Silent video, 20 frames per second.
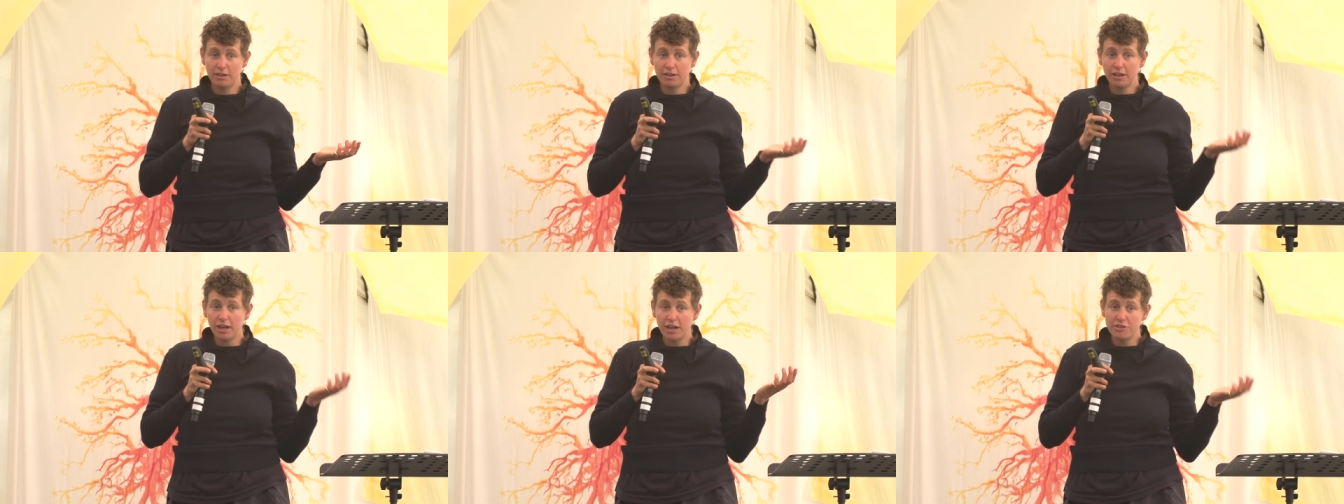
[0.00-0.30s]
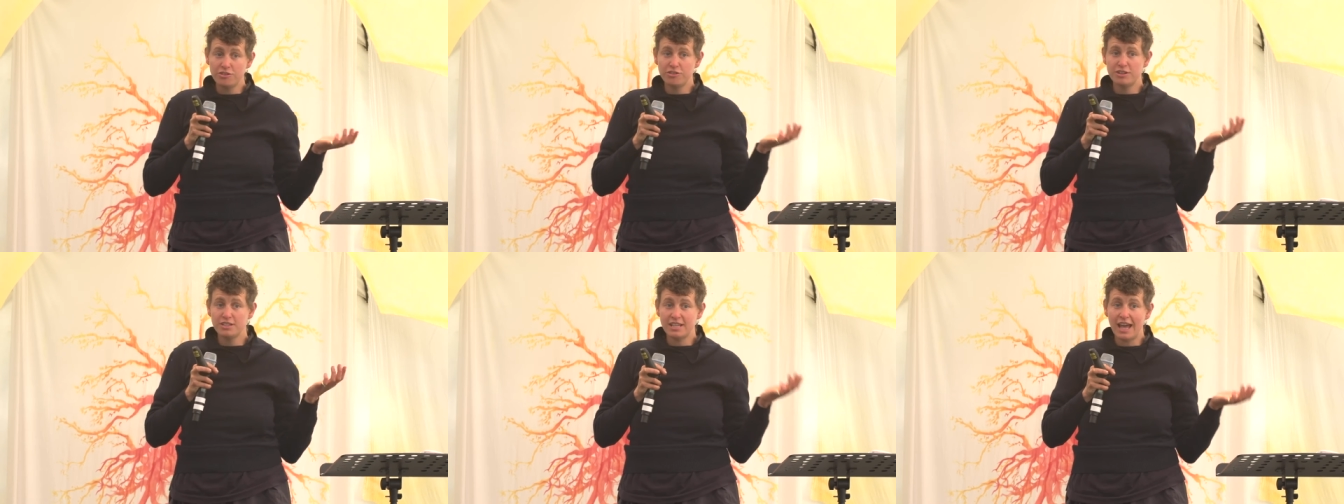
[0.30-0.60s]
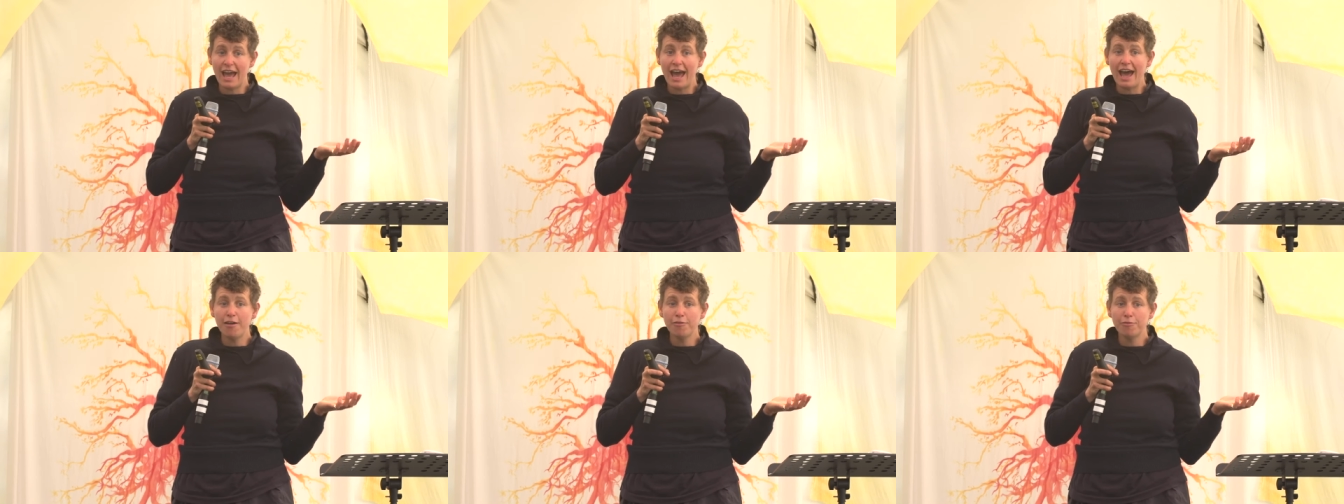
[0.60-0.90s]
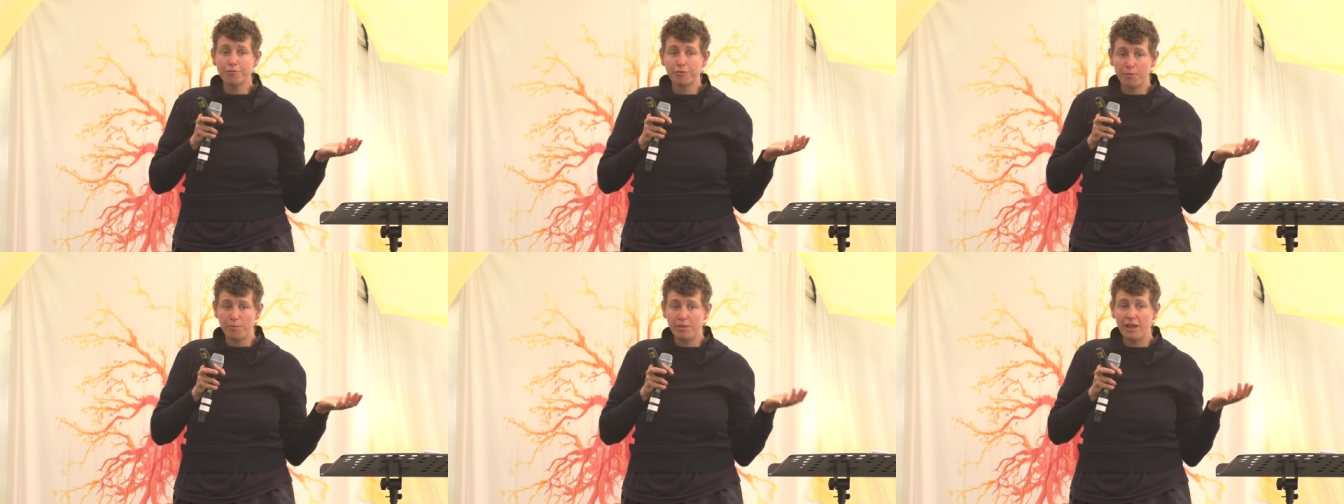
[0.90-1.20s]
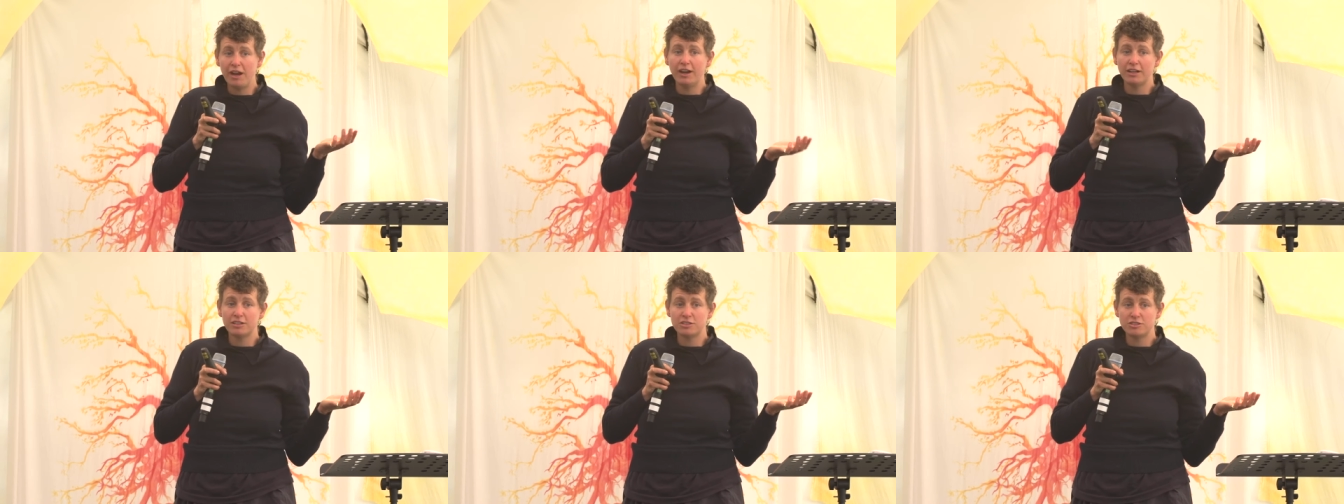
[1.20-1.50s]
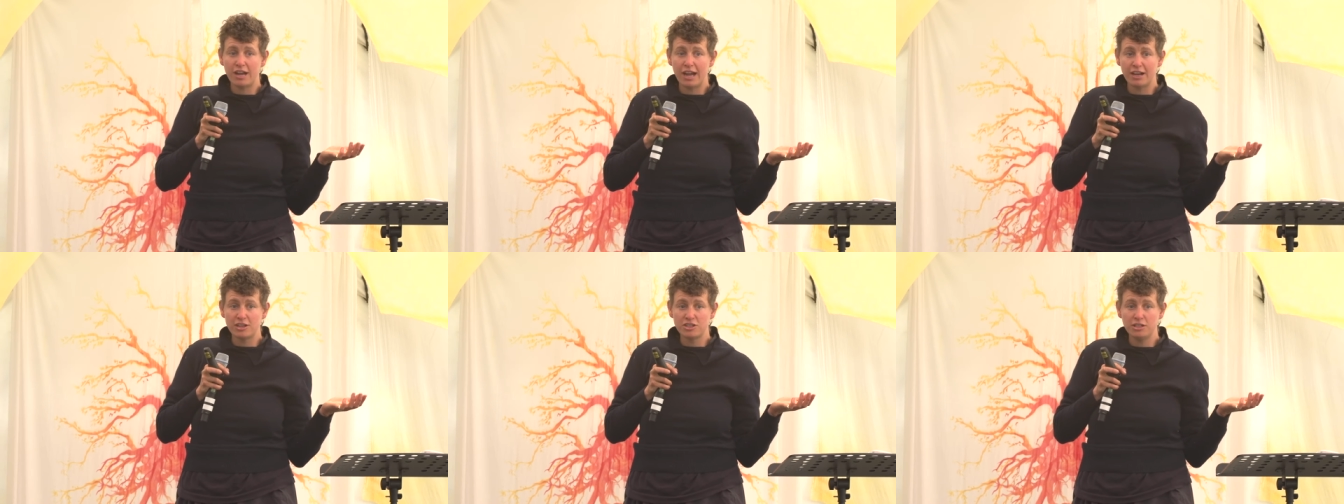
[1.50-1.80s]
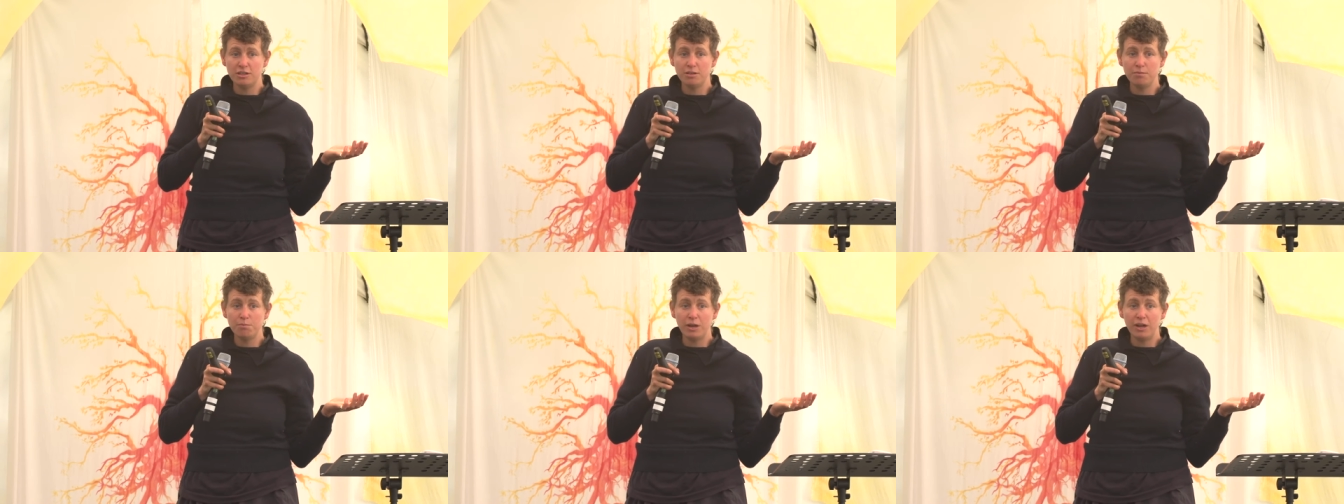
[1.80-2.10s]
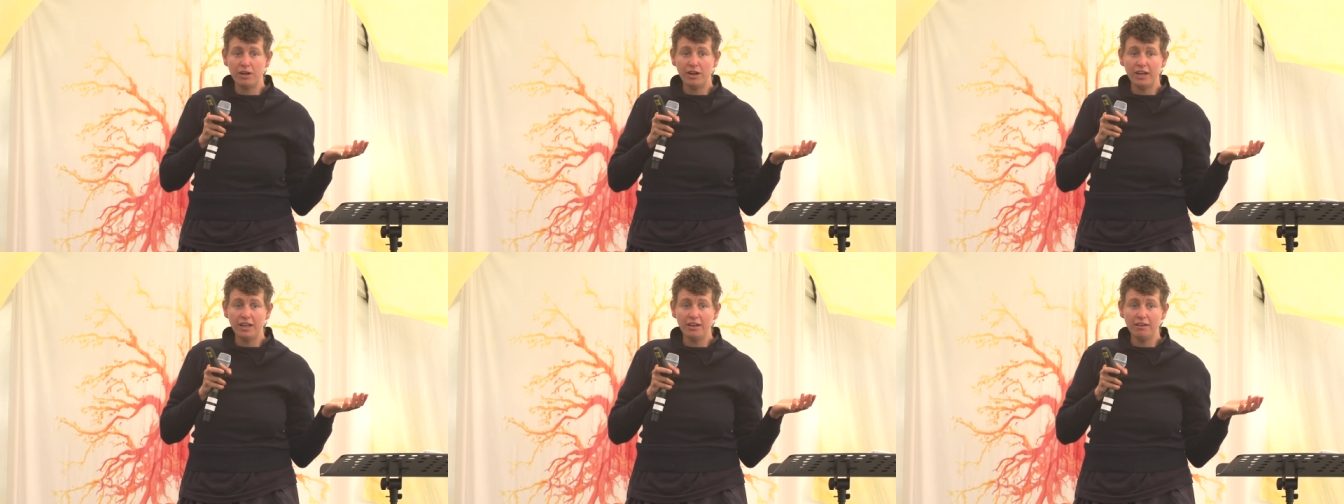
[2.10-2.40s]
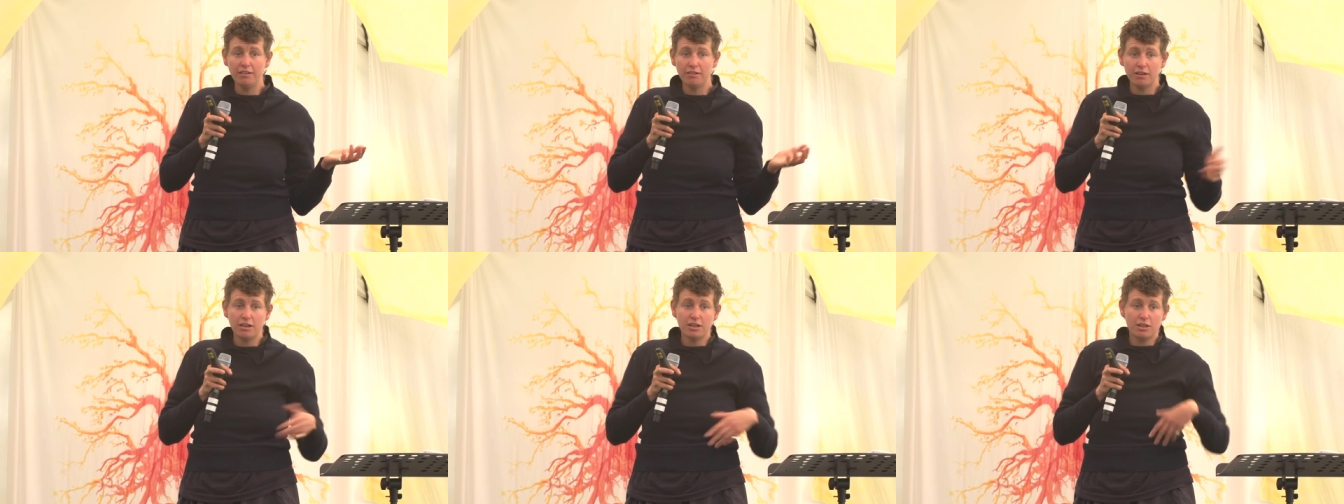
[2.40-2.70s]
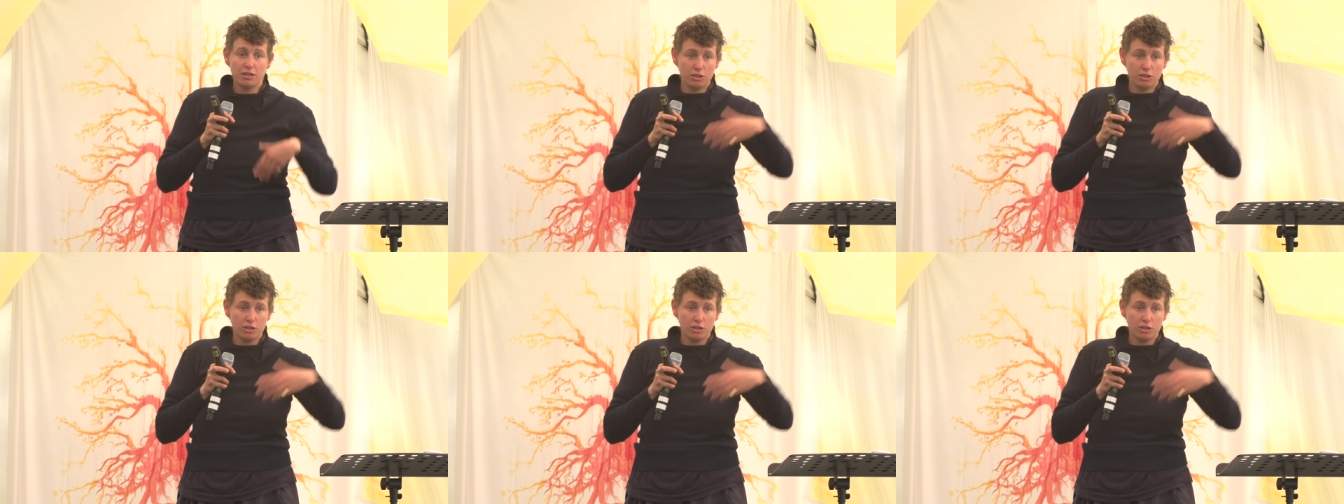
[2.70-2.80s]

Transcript: countries have from their extraction period.